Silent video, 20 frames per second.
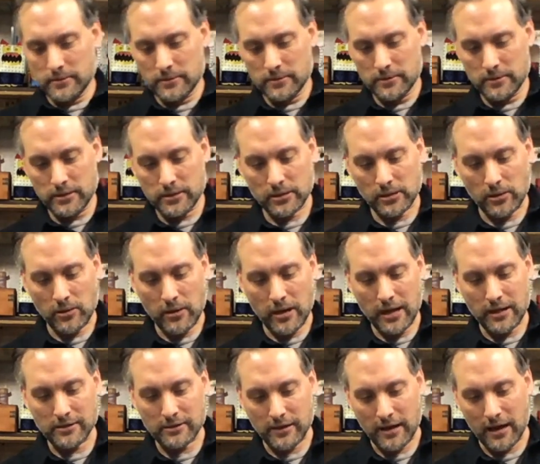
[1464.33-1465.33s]
just go ahead
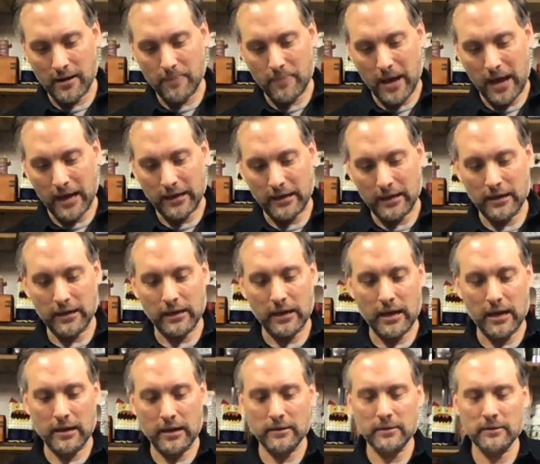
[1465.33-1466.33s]
and slide it back in
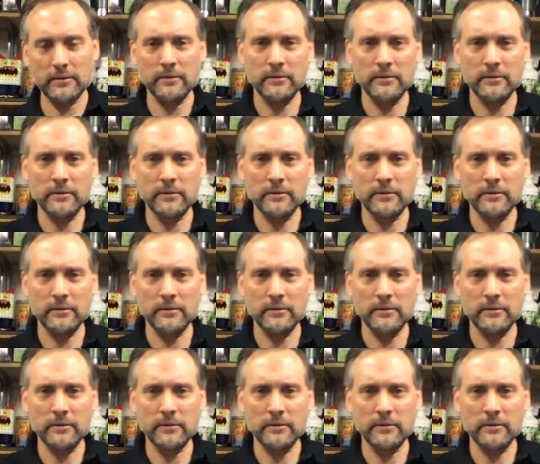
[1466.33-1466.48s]
again.